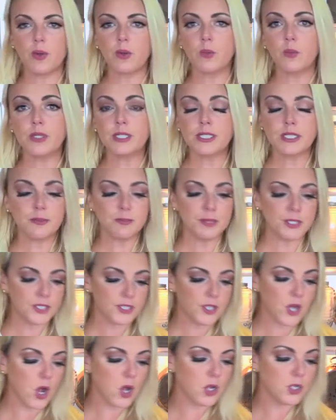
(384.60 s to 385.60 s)
in with some
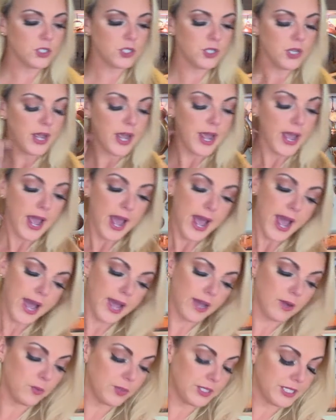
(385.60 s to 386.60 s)
salt
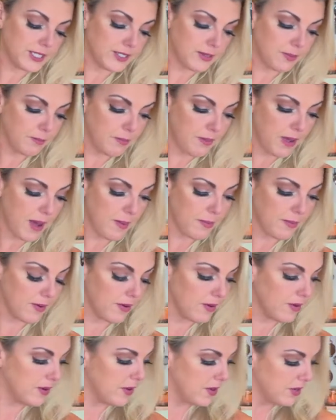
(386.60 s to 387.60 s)
and with some
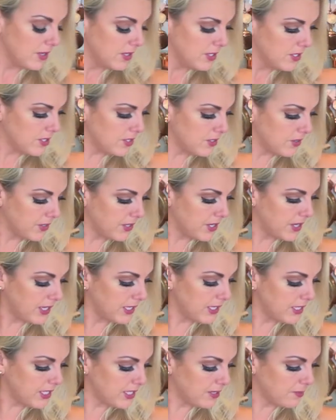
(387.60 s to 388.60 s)
pepper. So a
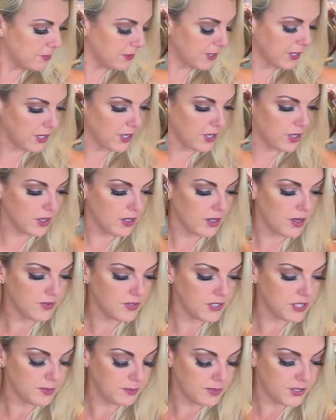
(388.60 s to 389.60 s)
nice sprinkle
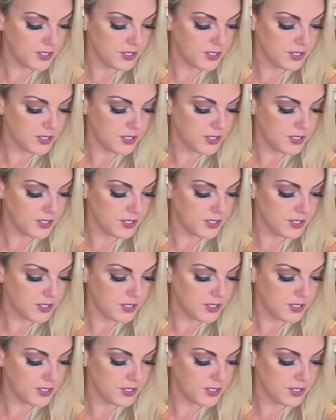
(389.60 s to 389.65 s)
of some